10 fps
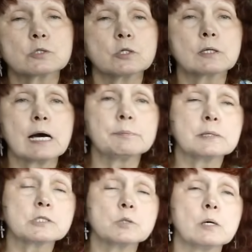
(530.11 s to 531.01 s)
So God
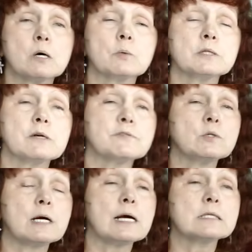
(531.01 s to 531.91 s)
bless you all. We love you
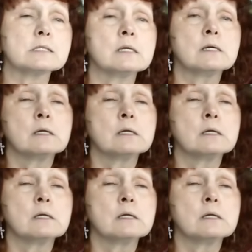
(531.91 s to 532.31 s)
guys.